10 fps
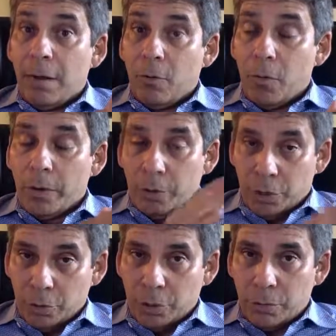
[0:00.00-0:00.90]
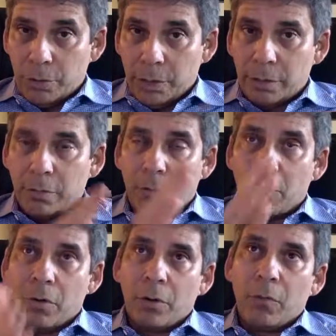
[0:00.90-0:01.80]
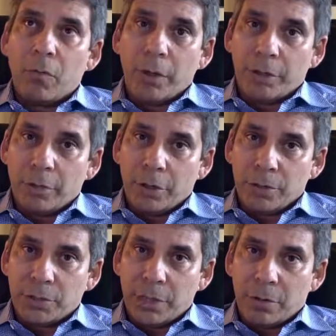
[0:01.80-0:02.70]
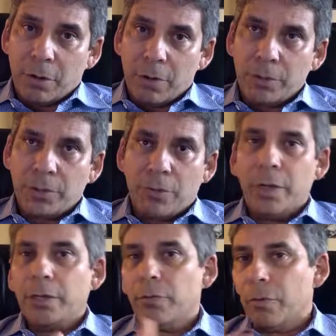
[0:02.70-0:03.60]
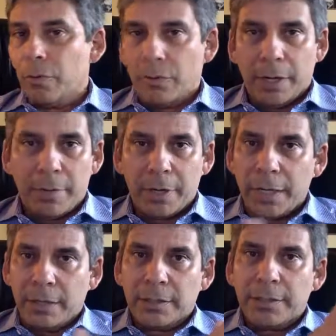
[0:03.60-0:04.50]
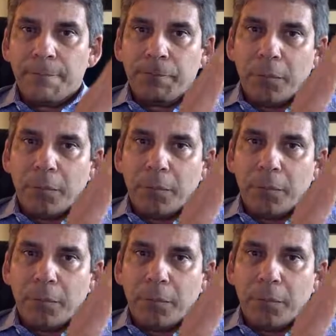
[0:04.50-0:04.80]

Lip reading: whether you're doing it or whether your CRO is doing it or anybody else,